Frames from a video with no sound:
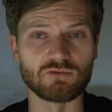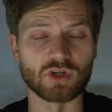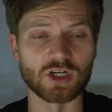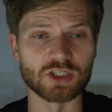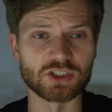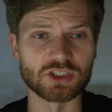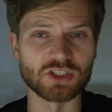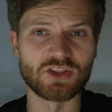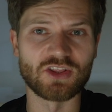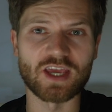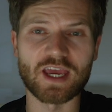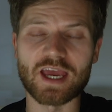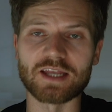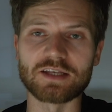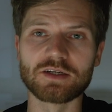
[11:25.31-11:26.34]
Russia
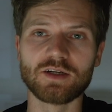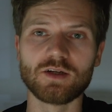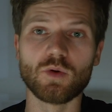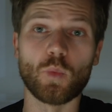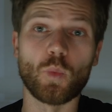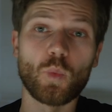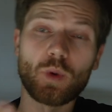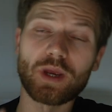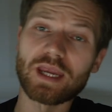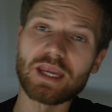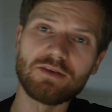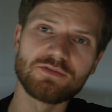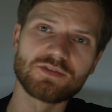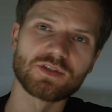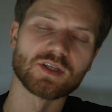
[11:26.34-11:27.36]
that
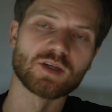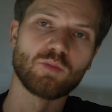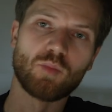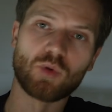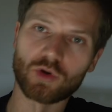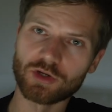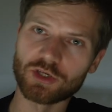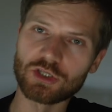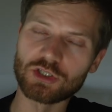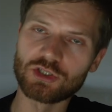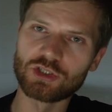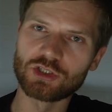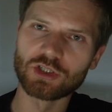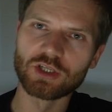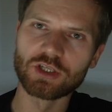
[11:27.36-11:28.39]
waives a
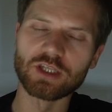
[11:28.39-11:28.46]
mortgage